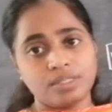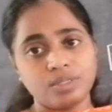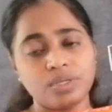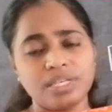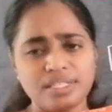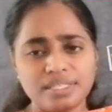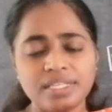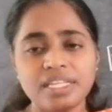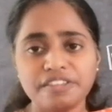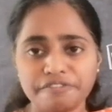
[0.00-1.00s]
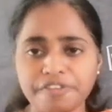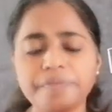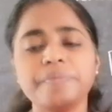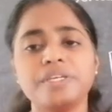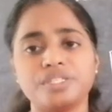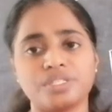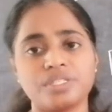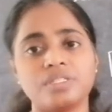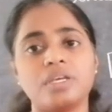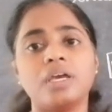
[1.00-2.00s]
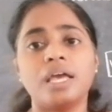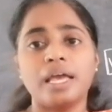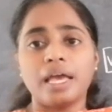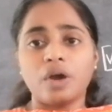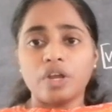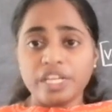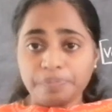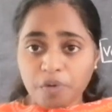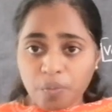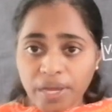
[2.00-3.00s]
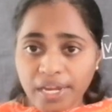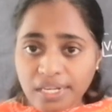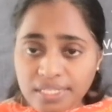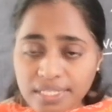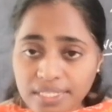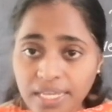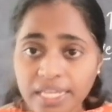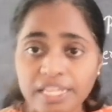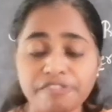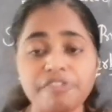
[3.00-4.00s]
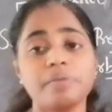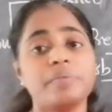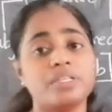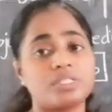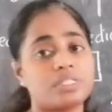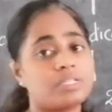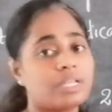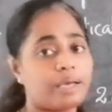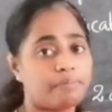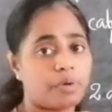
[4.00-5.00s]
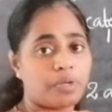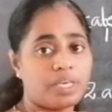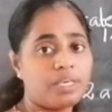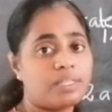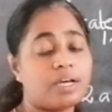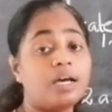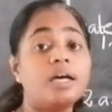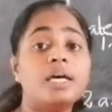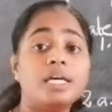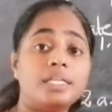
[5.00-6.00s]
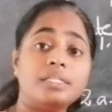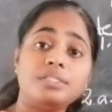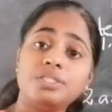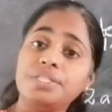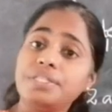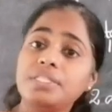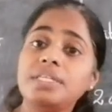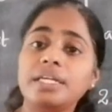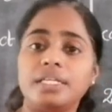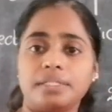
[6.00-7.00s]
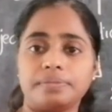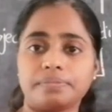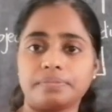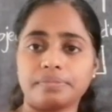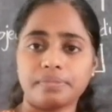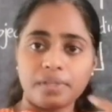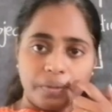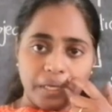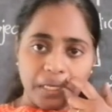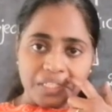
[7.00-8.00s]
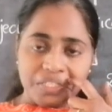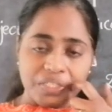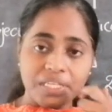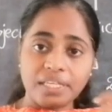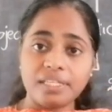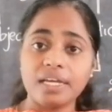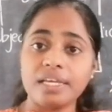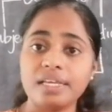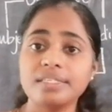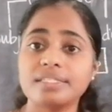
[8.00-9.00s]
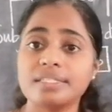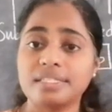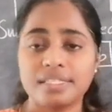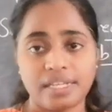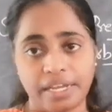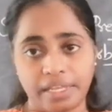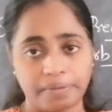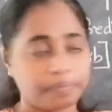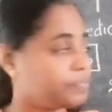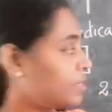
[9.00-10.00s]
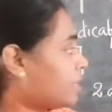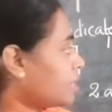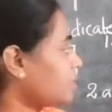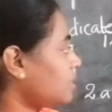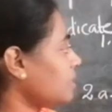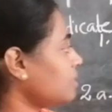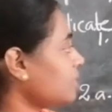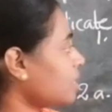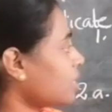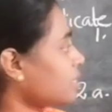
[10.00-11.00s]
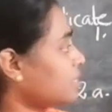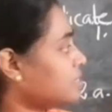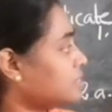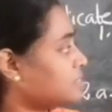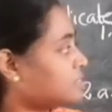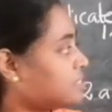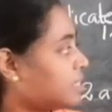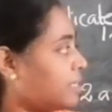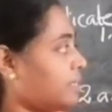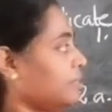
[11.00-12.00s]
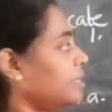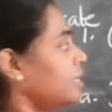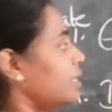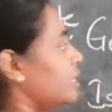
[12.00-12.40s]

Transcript: So it's an information, or it provides an information about Geeta that she is studying. Okay, Geeta is studying. Geeta is studying.